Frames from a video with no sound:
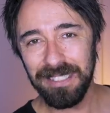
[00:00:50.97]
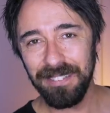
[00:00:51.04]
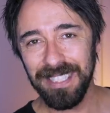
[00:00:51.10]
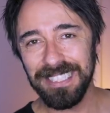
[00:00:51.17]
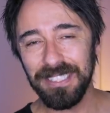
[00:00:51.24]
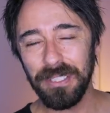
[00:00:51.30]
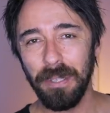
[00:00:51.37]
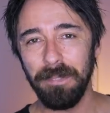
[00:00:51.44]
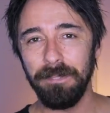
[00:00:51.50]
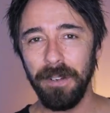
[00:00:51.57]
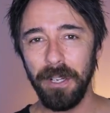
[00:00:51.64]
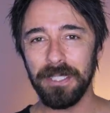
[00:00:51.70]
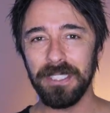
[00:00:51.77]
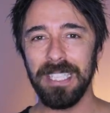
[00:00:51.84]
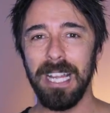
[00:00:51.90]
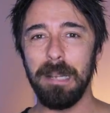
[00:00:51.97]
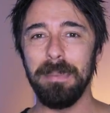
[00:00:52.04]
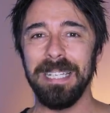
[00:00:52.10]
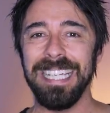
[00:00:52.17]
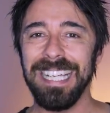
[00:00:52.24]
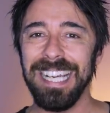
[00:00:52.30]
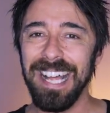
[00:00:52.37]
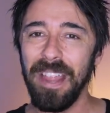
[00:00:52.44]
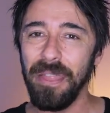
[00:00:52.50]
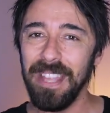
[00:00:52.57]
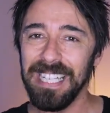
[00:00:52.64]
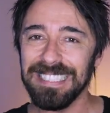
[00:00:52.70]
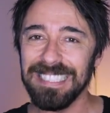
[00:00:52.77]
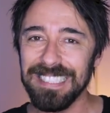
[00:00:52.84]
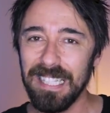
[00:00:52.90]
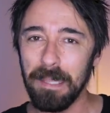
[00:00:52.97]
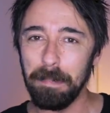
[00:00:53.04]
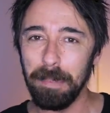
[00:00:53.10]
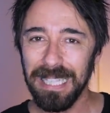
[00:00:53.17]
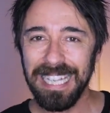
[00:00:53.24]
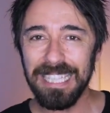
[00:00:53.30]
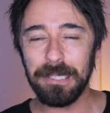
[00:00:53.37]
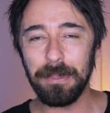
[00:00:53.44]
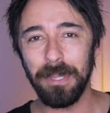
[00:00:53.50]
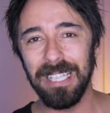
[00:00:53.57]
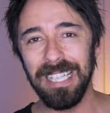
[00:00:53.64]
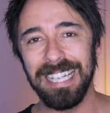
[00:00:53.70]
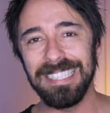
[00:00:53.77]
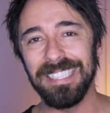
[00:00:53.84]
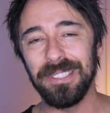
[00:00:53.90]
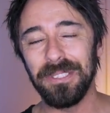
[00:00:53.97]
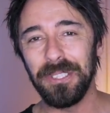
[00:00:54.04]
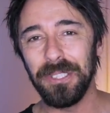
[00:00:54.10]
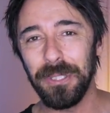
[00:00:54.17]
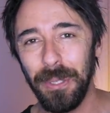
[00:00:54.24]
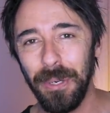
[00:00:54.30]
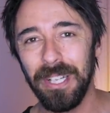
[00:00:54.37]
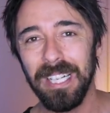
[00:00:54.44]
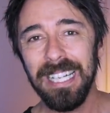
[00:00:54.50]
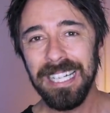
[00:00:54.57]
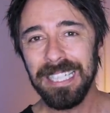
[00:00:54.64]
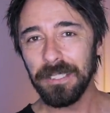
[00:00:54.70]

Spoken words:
If this is your first time here, this is the place where I like to do short